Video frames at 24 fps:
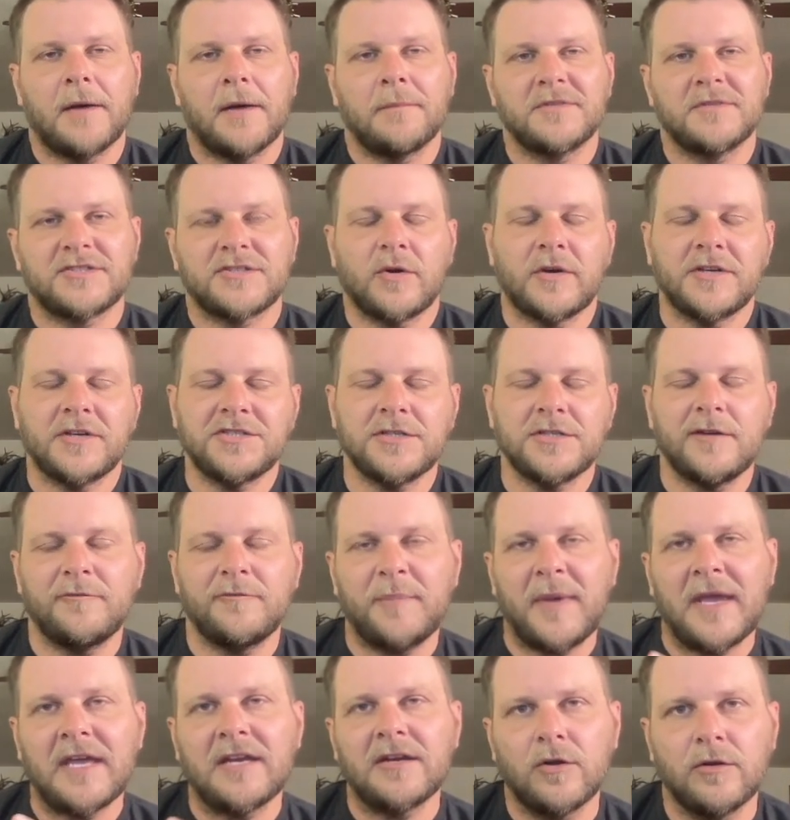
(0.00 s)
So I should have
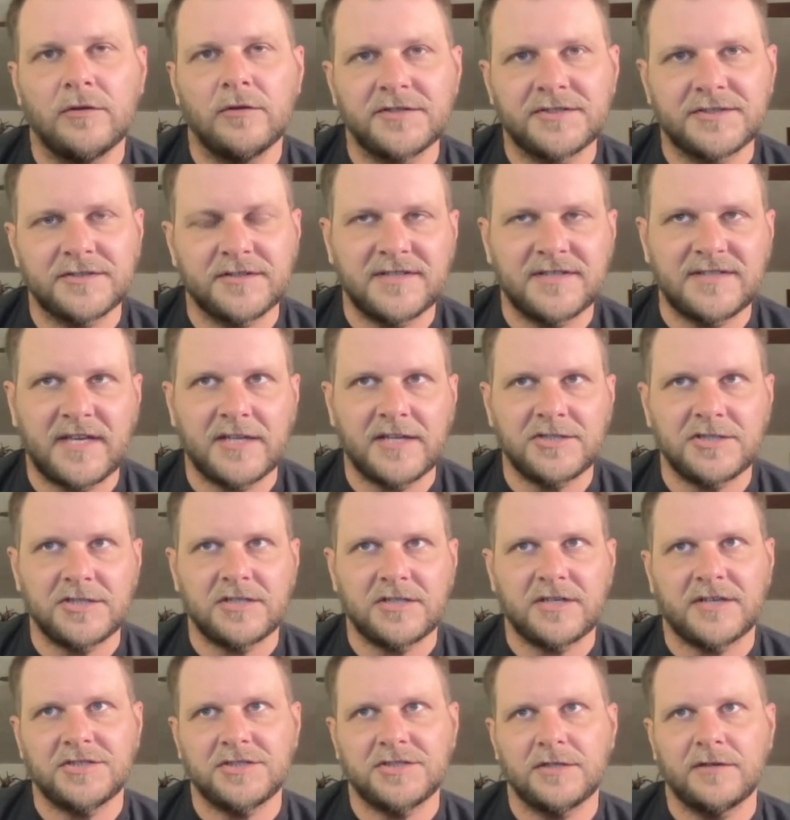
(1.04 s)
paid closer attention.
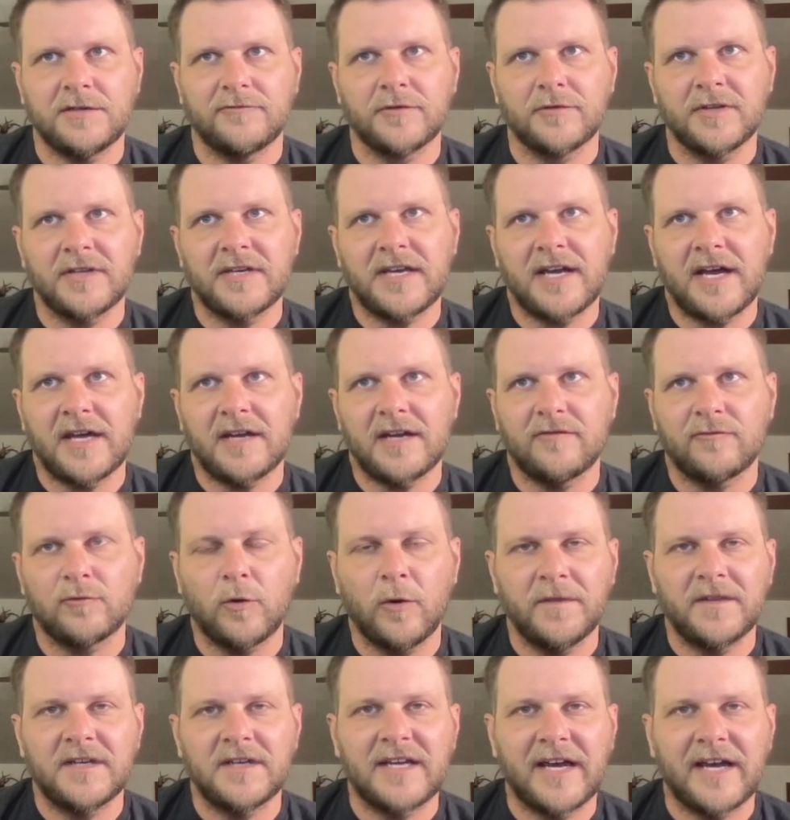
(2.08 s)
I should have really kind of
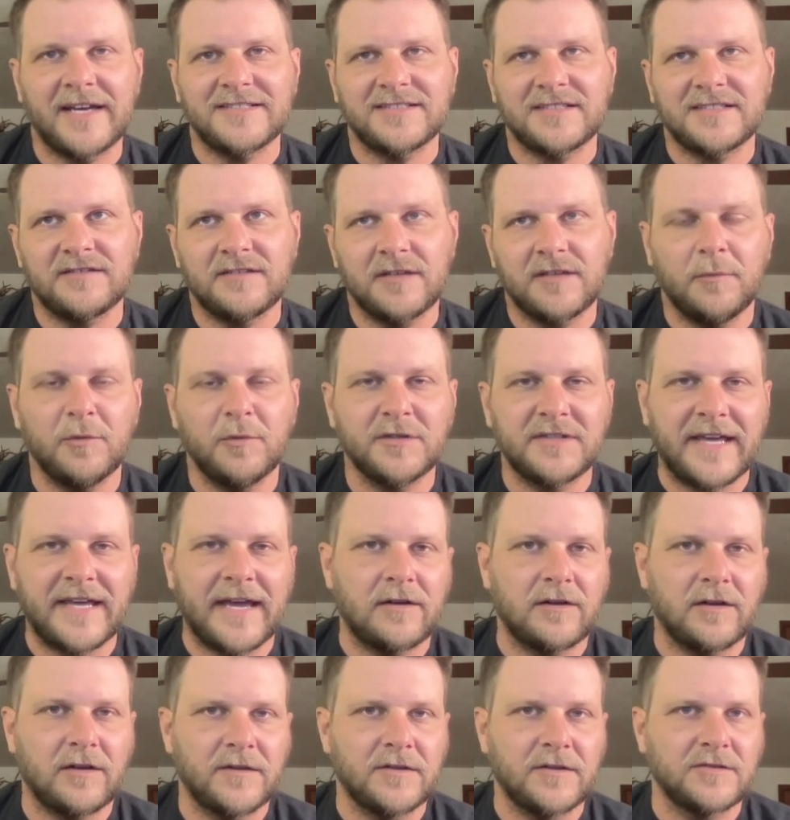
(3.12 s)
rolled the dice and doubled
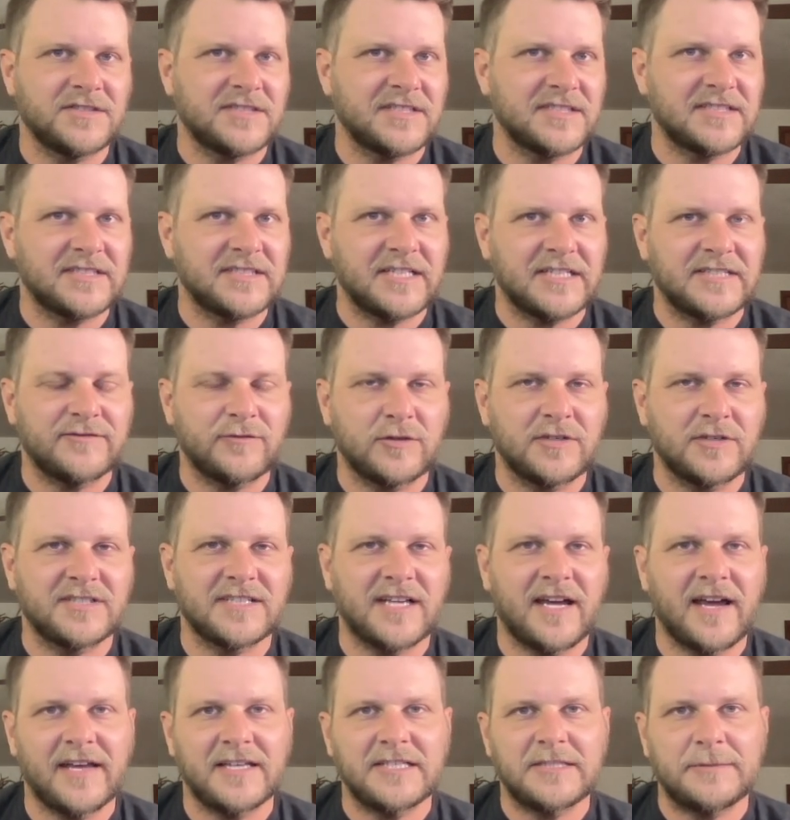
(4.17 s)
down on those successful
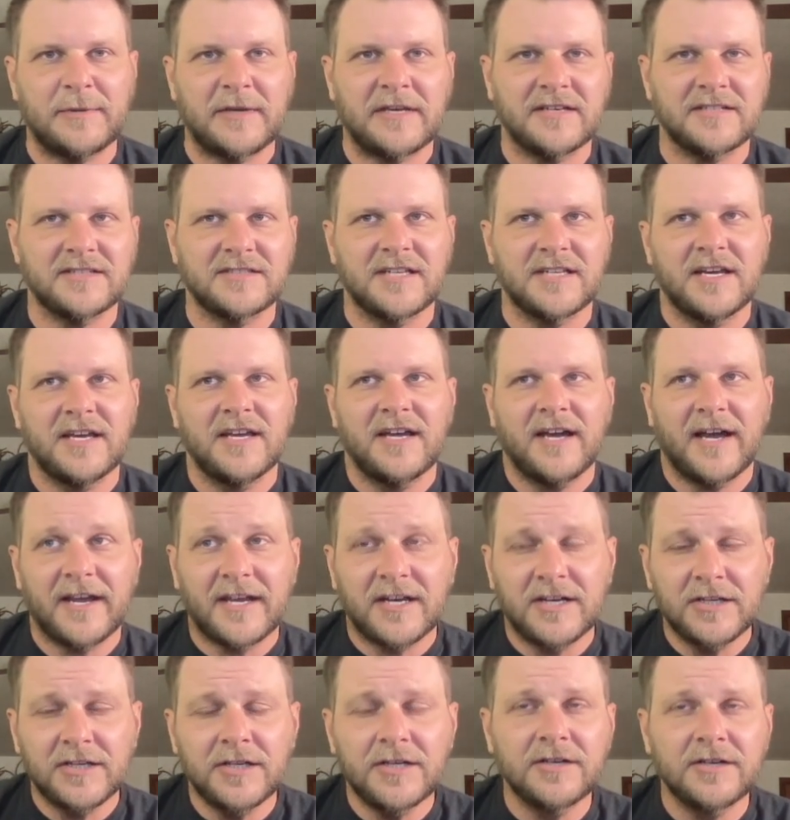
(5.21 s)
designs because I
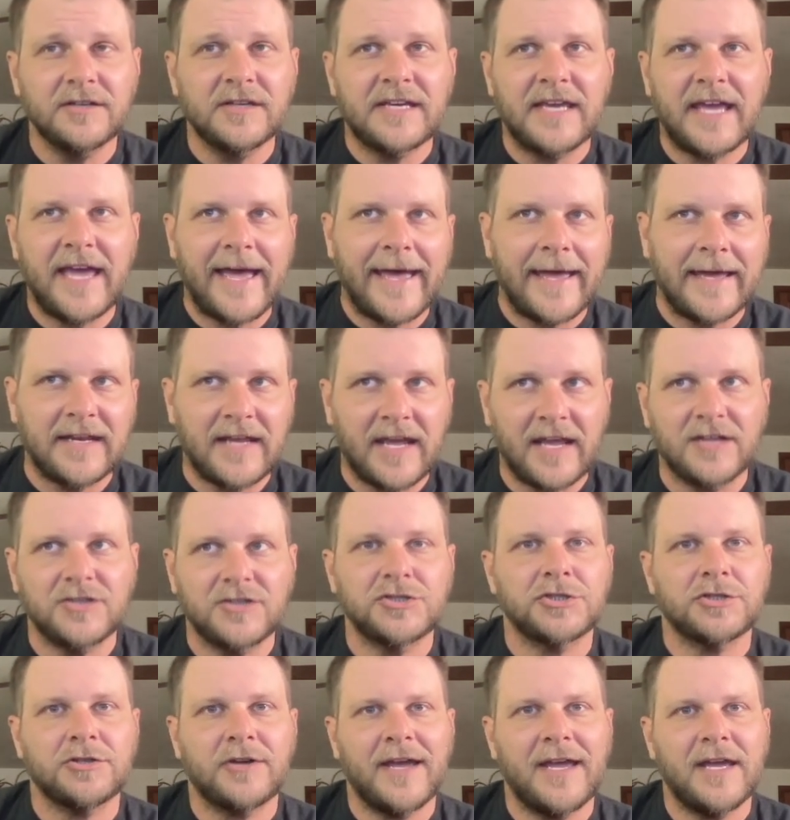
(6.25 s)
clearly had a
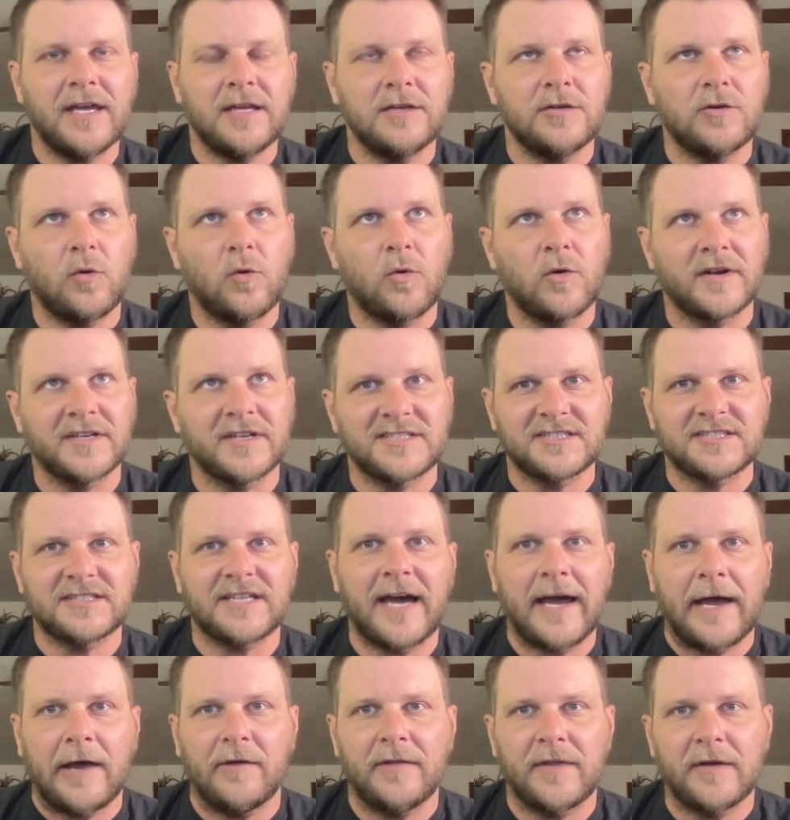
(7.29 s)
trend or a
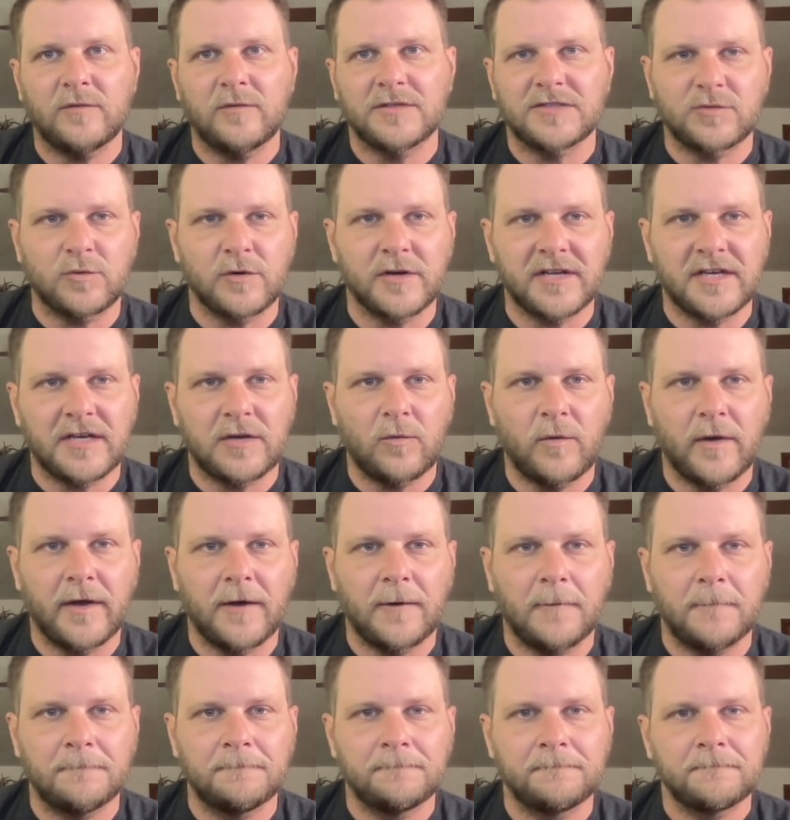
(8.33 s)
style that was working
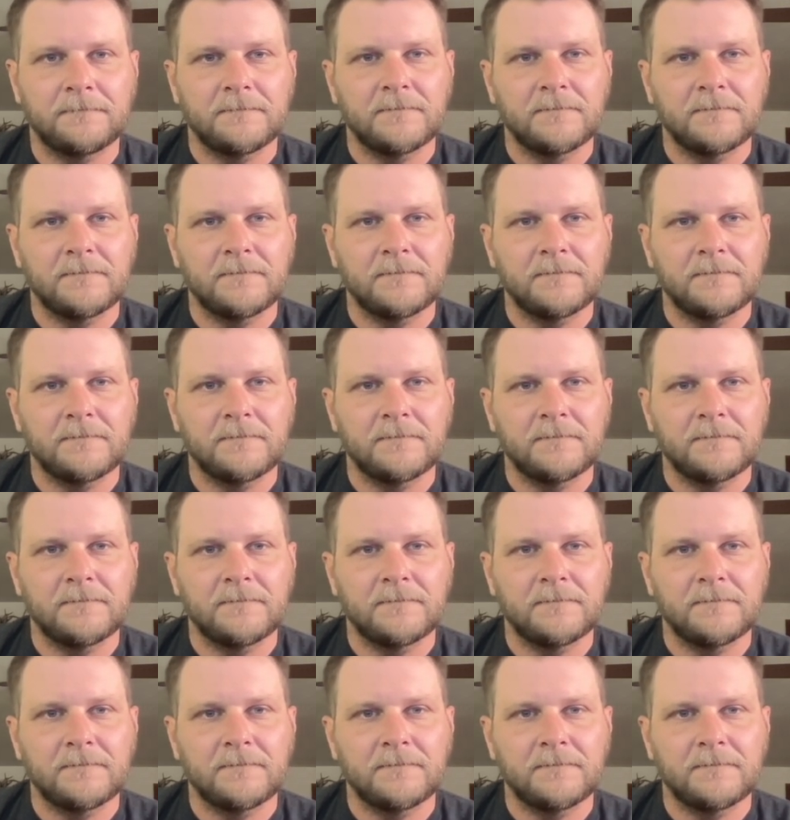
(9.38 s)
well.